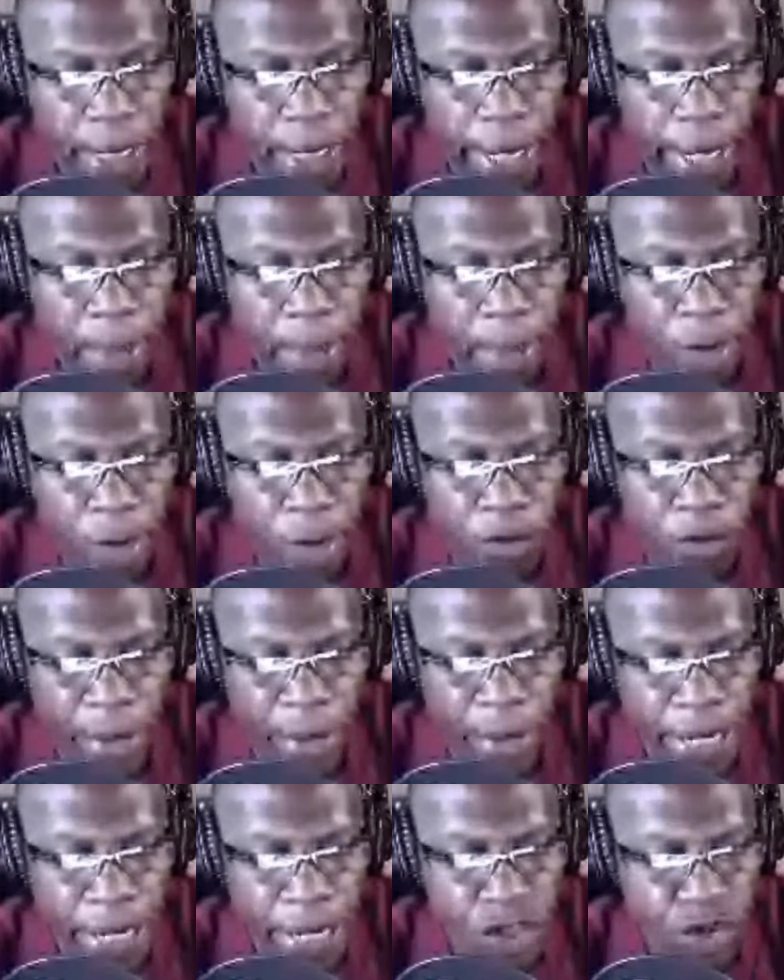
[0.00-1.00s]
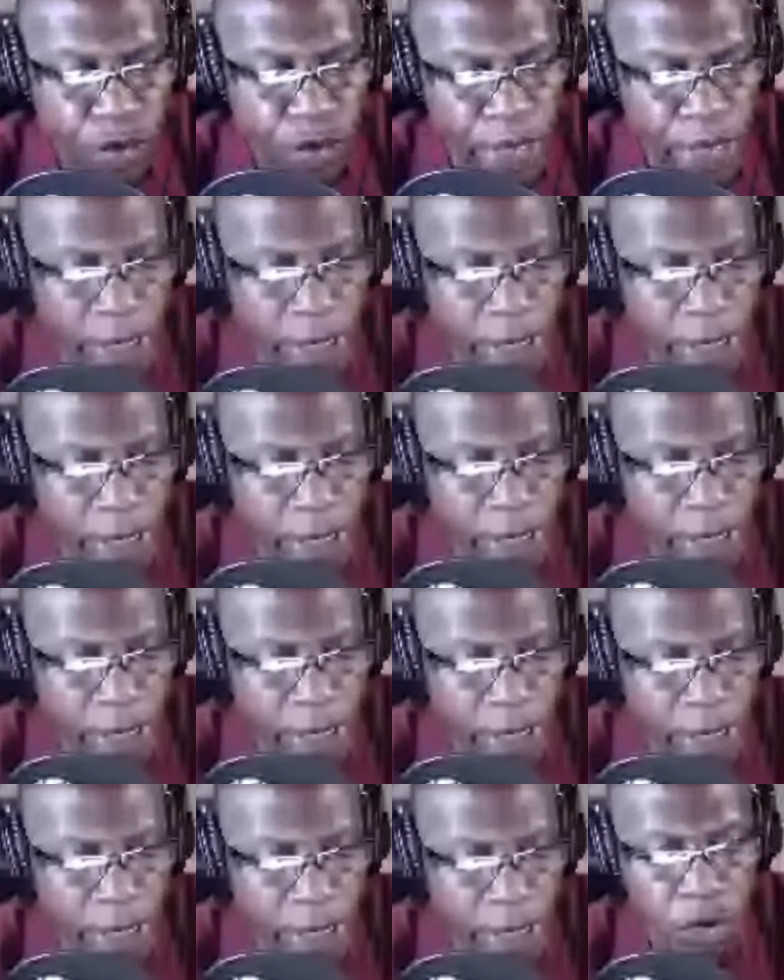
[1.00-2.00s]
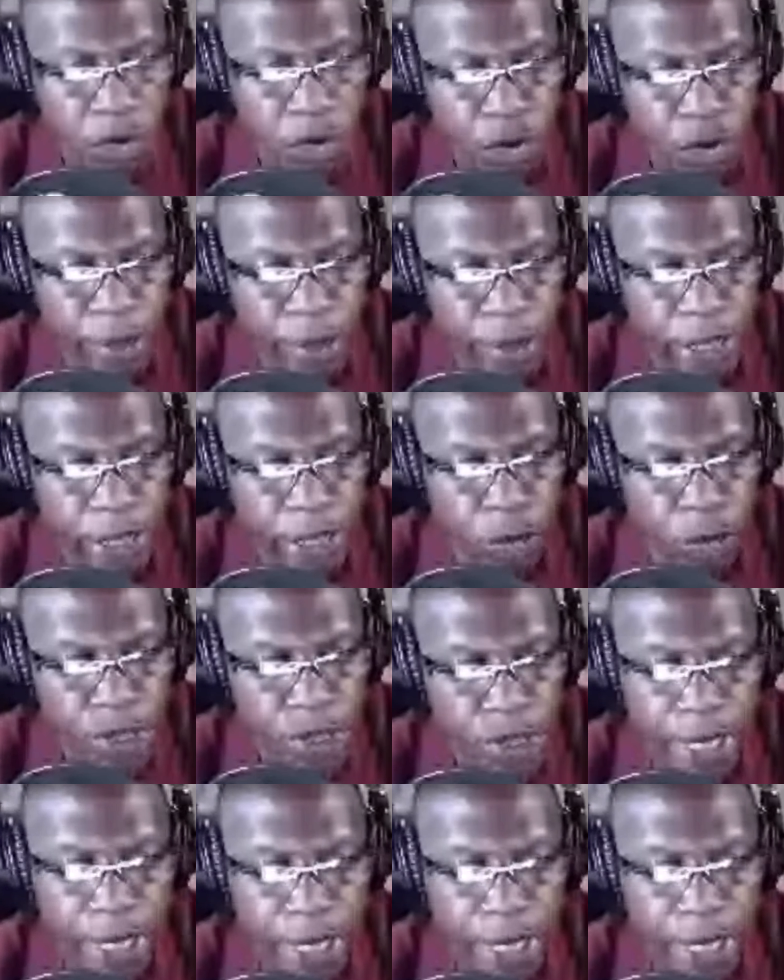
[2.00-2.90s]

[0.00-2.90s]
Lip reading: and both mainstream and social media was set